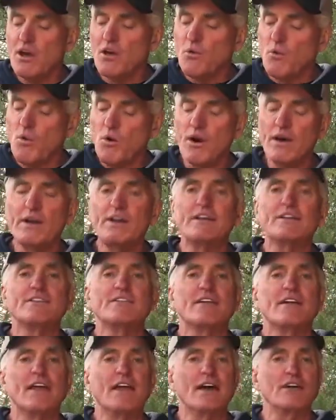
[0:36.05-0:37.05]
One is
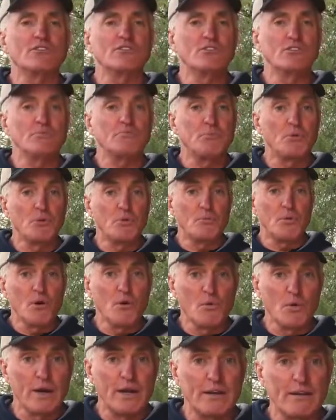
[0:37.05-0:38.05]
it allows you to pull
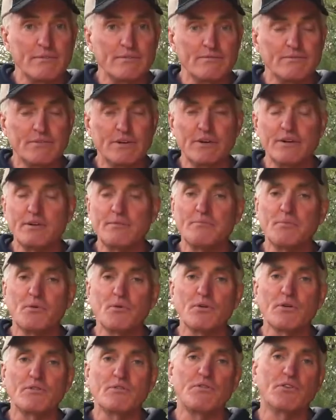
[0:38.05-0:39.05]
more weight, very
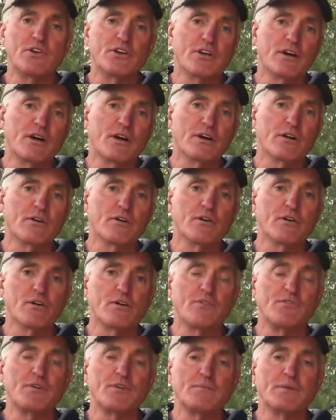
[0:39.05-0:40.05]
important for young
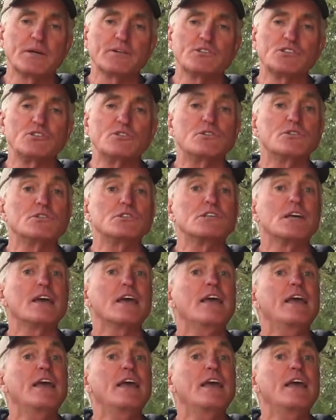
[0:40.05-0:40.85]
or female shooters.